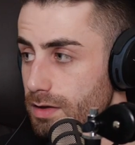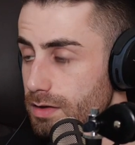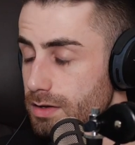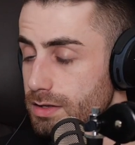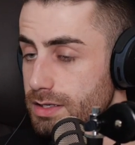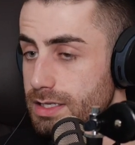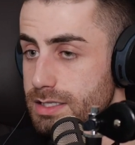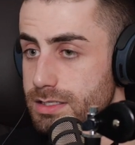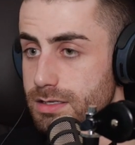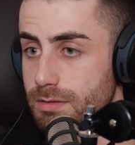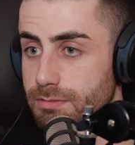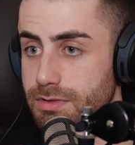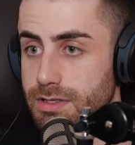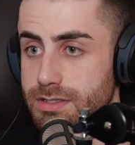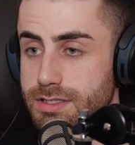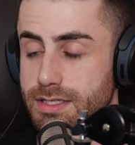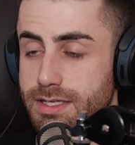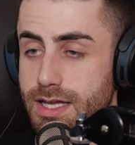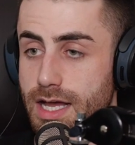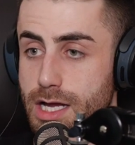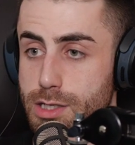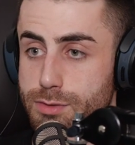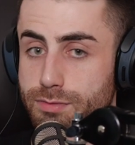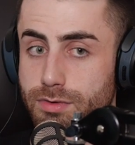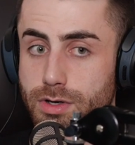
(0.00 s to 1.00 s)
you need something to
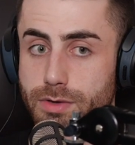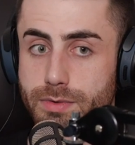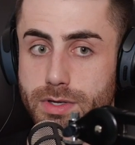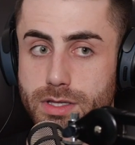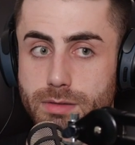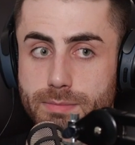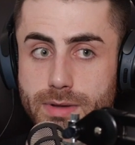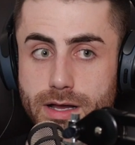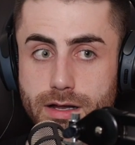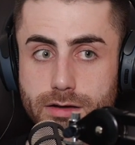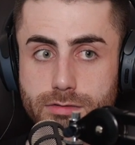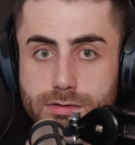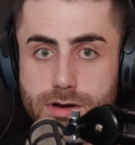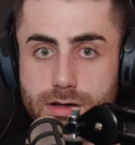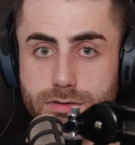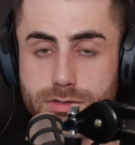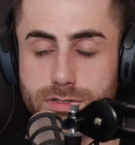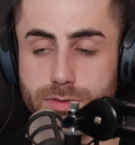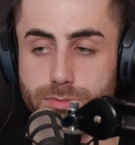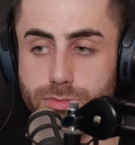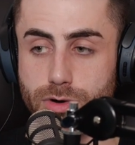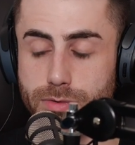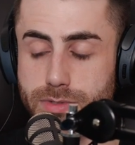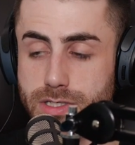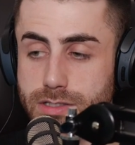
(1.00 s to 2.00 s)
cash flow in the background.
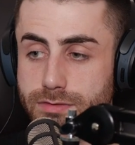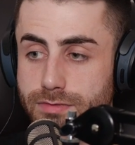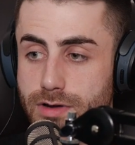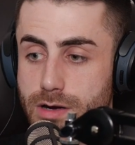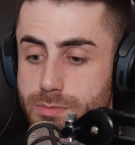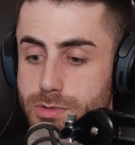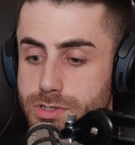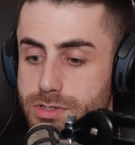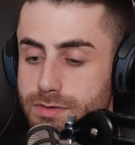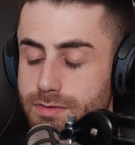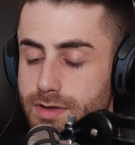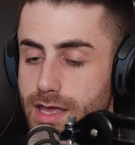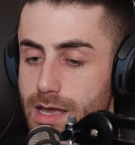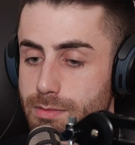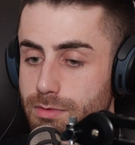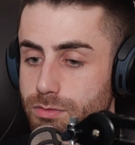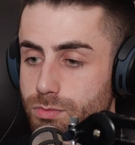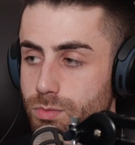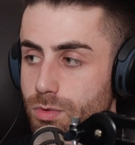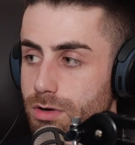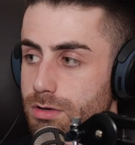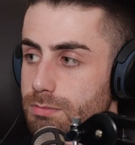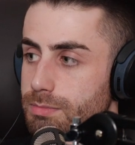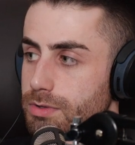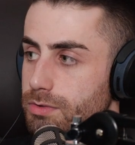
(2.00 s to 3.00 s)
So property is very much a game
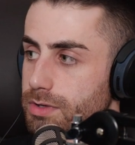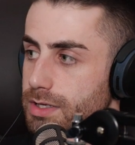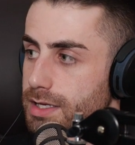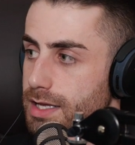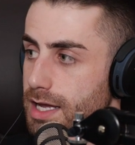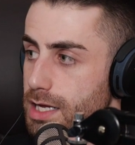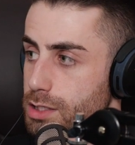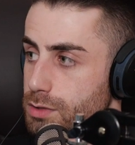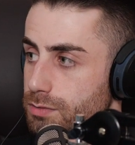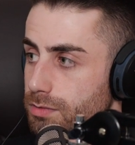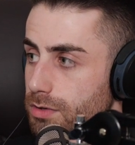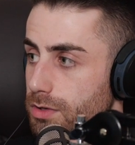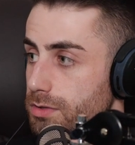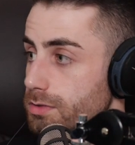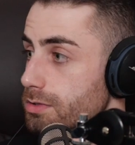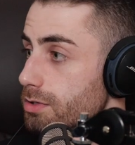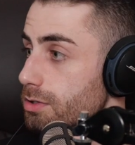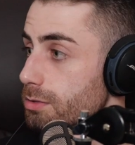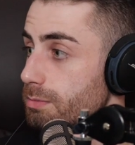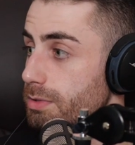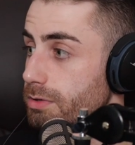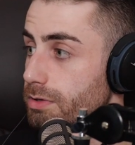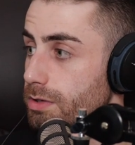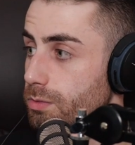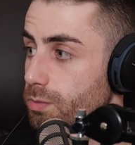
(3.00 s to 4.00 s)
of 1, building cash flow,
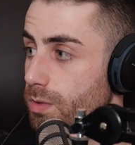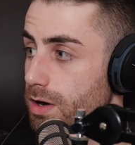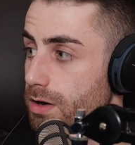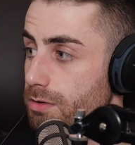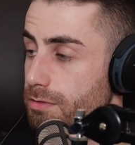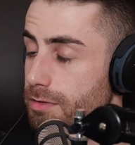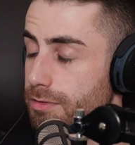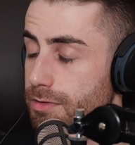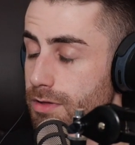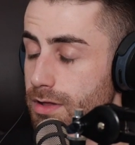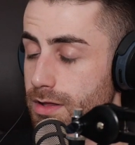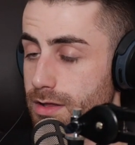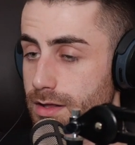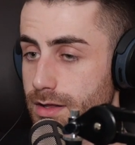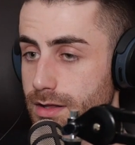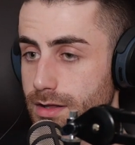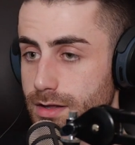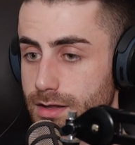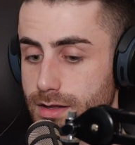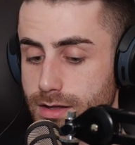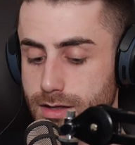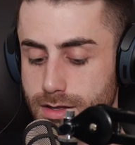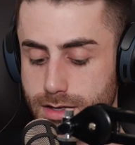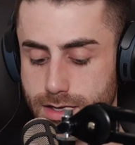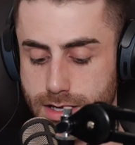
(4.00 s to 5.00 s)
2, building wealth.
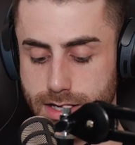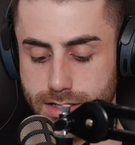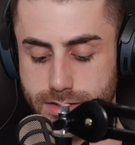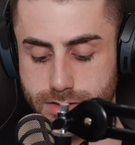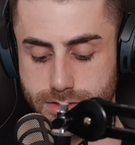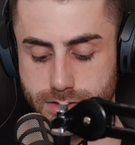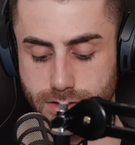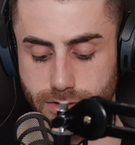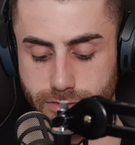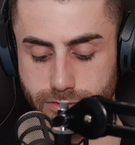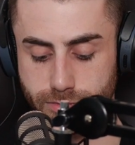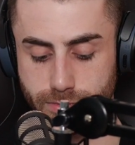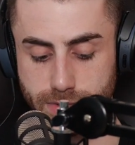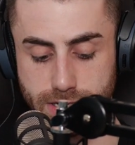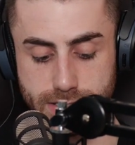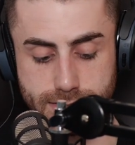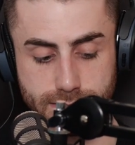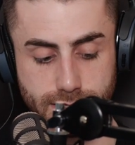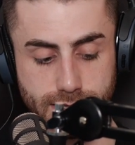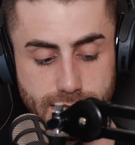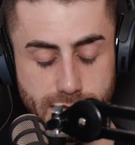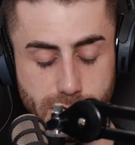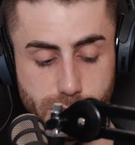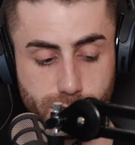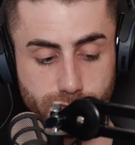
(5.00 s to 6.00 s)
And so for me, it's
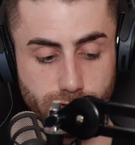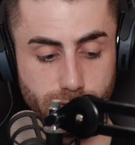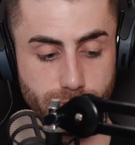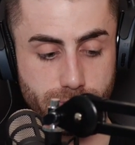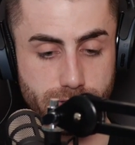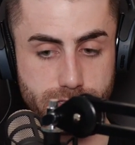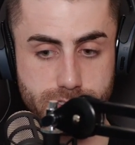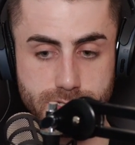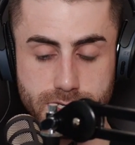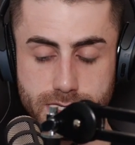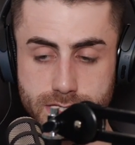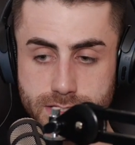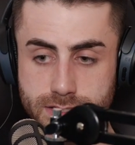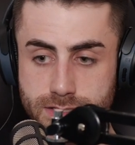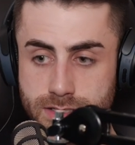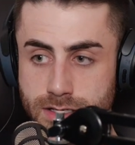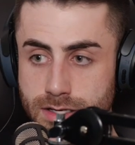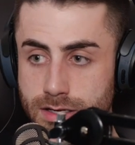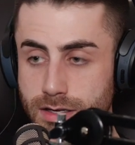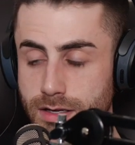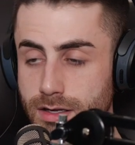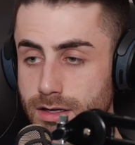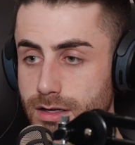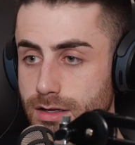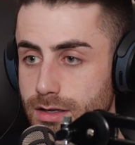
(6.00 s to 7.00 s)
a cash flow business.
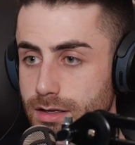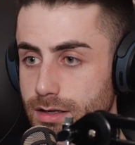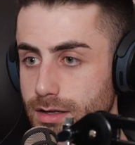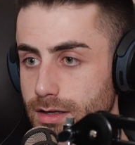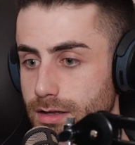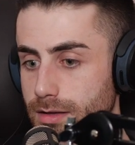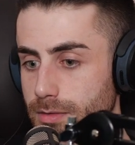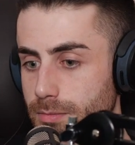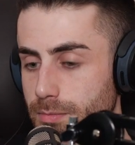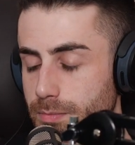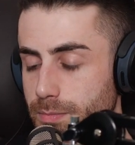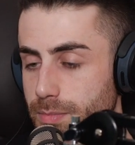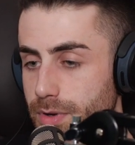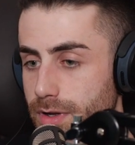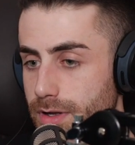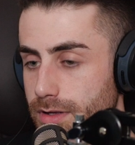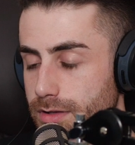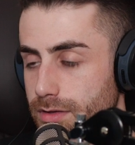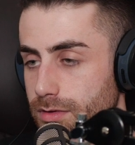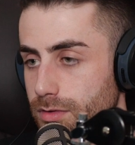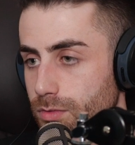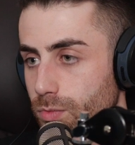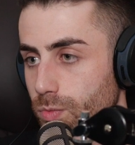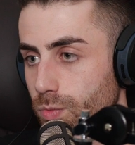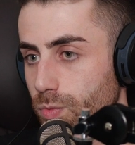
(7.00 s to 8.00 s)

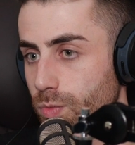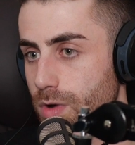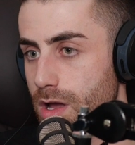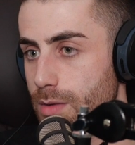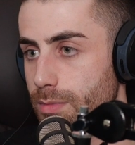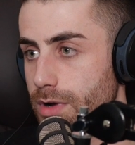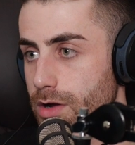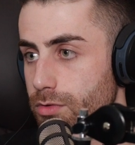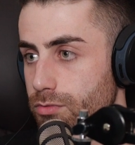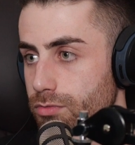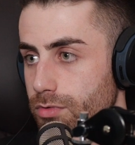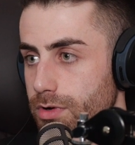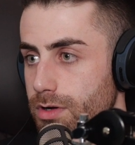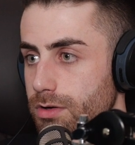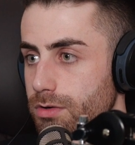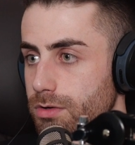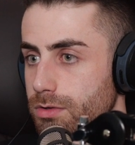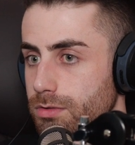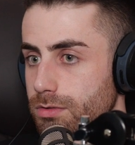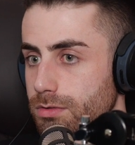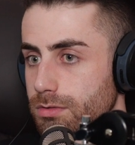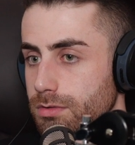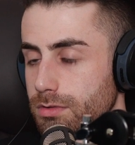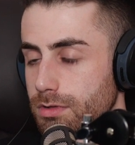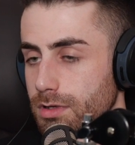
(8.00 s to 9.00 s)
But where my
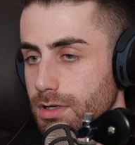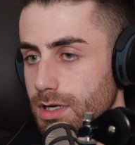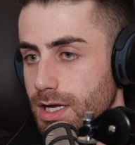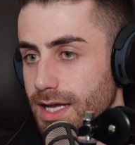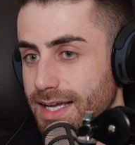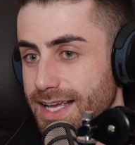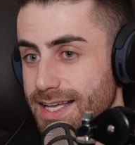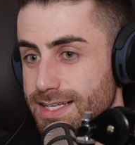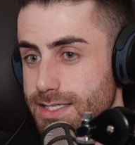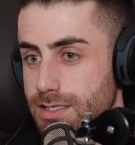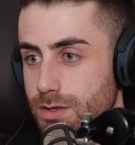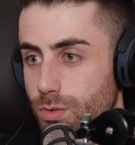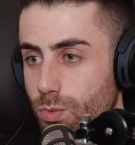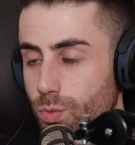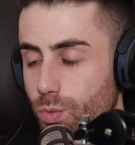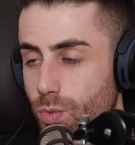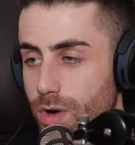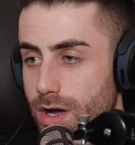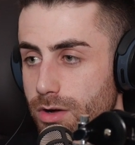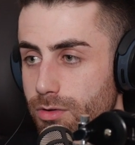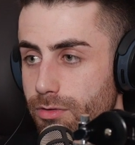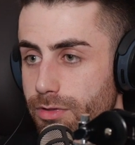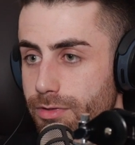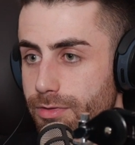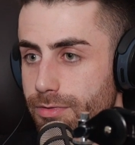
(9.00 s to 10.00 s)
real,
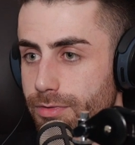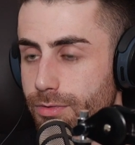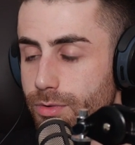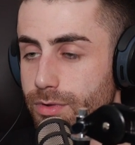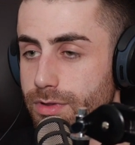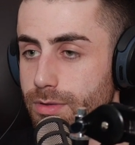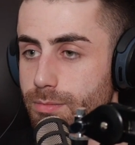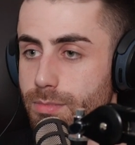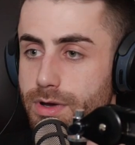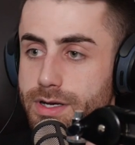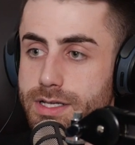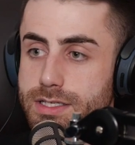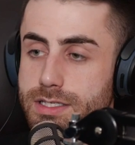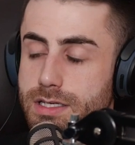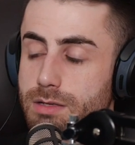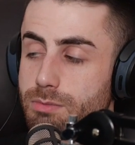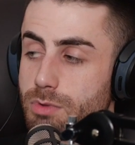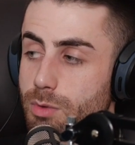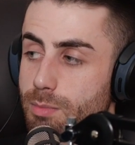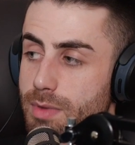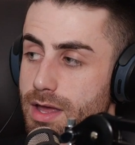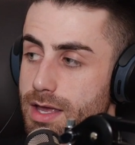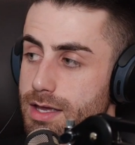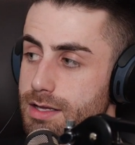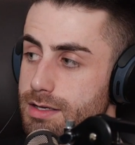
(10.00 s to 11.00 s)
wealth or the money's going
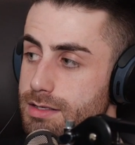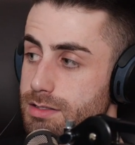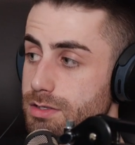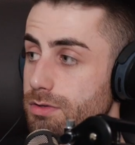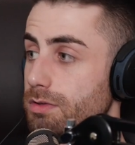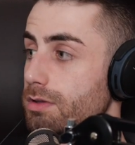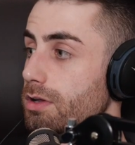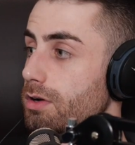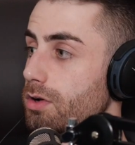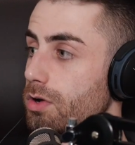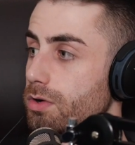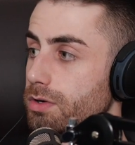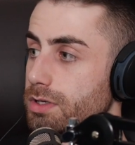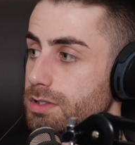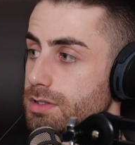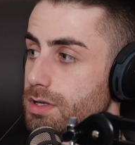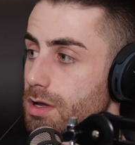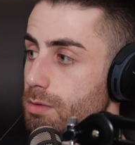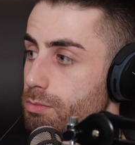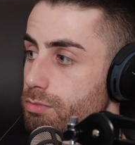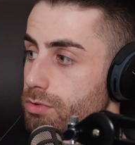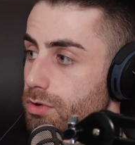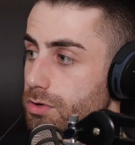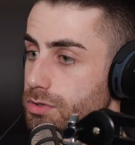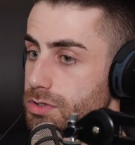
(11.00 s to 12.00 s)
to be made is on the longer
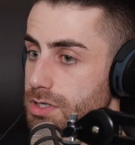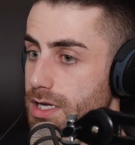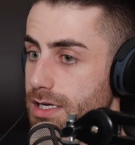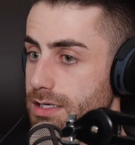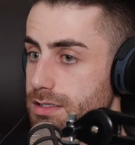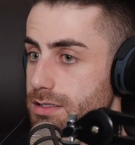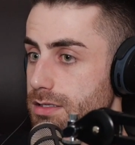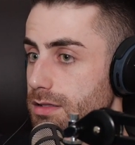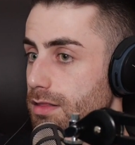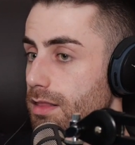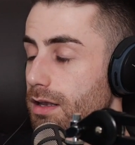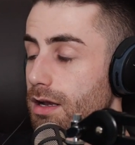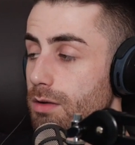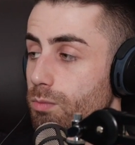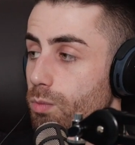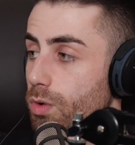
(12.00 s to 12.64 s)
term projects that